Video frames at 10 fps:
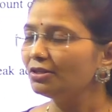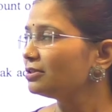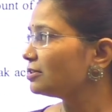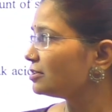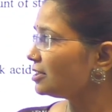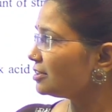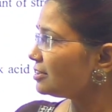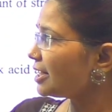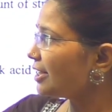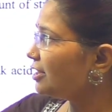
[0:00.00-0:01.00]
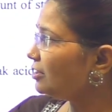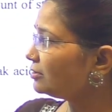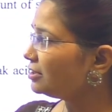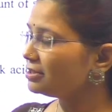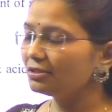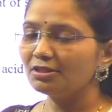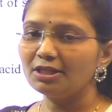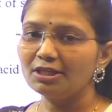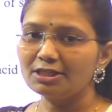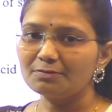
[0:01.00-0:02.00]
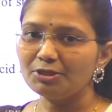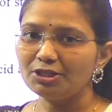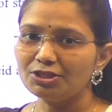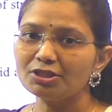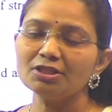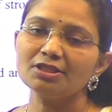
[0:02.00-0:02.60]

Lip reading: So just write down these three explanation,